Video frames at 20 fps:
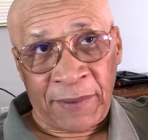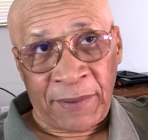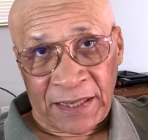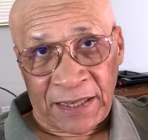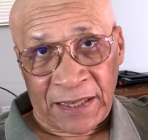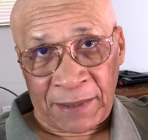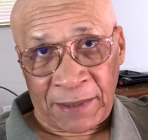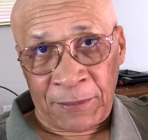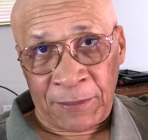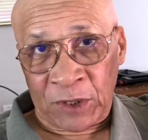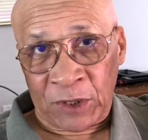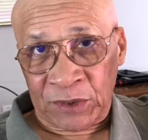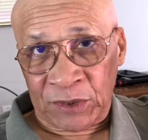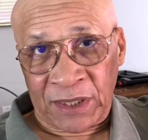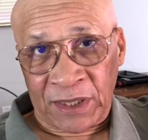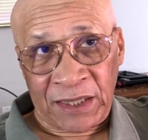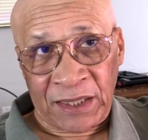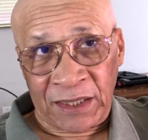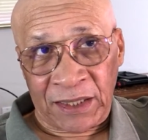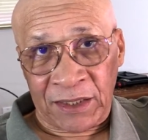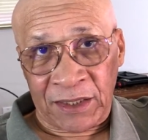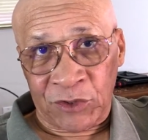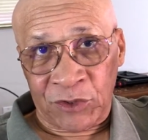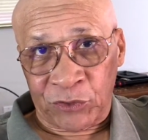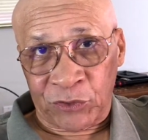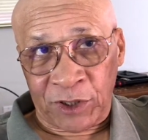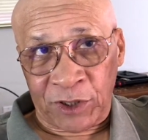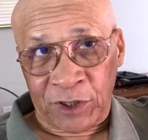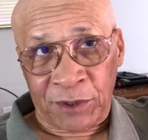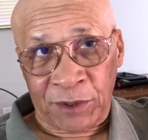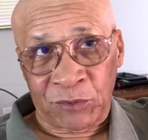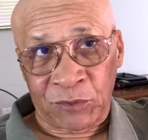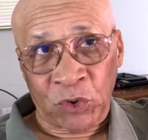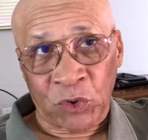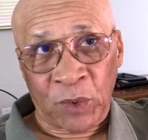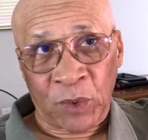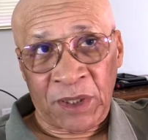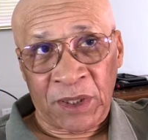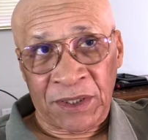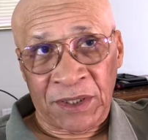But I'm not getting any
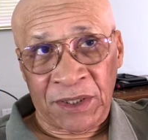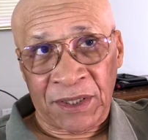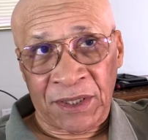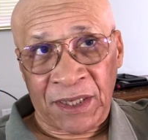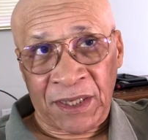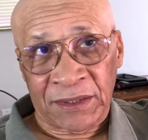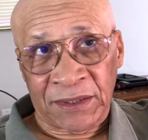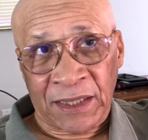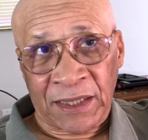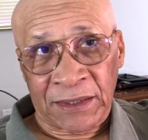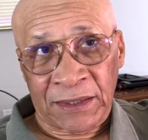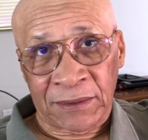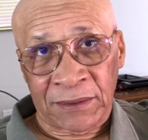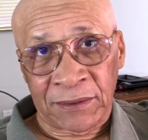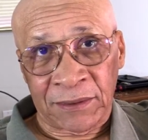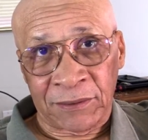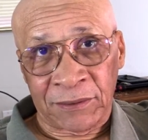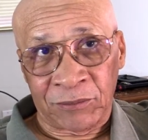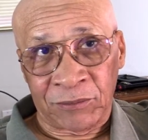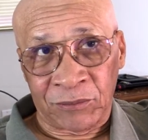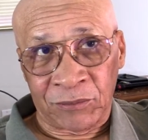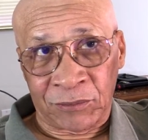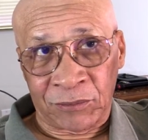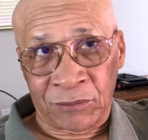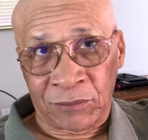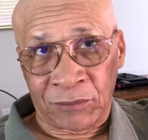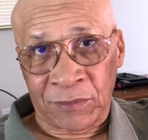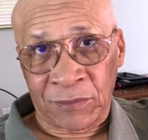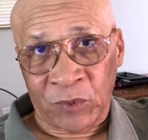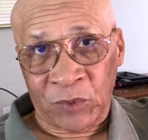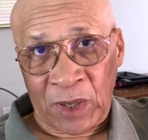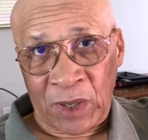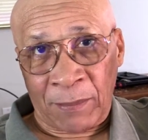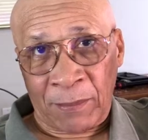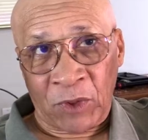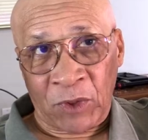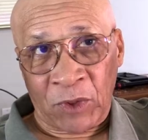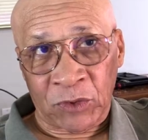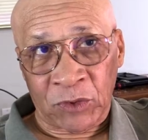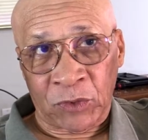dreams or anything that
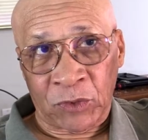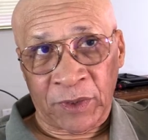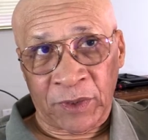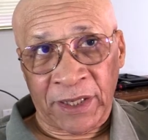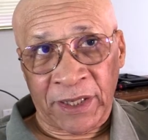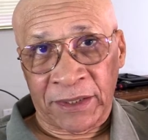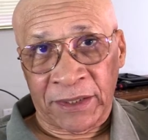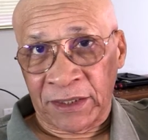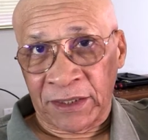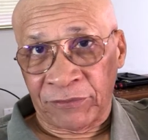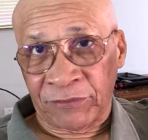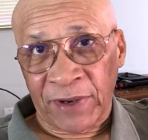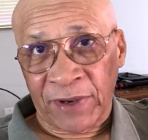I'm not going to get it.